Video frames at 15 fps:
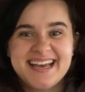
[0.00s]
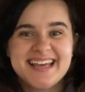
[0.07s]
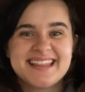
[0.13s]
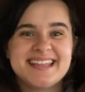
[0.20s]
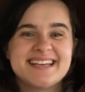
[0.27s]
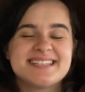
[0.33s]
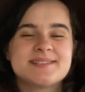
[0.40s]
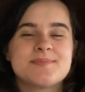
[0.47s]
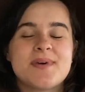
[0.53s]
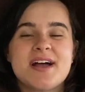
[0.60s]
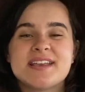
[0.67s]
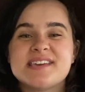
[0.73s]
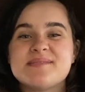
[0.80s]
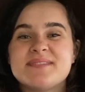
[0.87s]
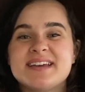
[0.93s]
This
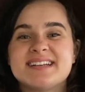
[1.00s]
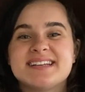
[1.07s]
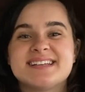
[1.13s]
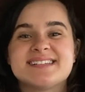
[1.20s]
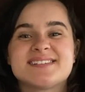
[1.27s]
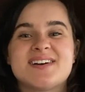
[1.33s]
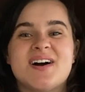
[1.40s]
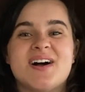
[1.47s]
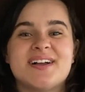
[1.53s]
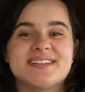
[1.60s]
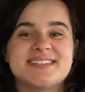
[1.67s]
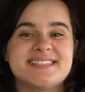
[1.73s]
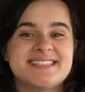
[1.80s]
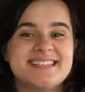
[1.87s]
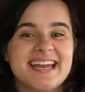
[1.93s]
monument is
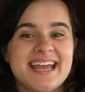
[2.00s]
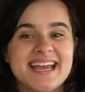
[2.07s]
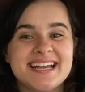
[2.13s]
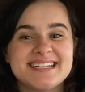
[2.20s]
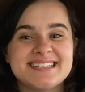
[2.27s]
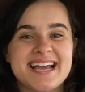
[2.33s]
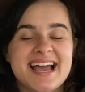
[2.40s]
called Stand,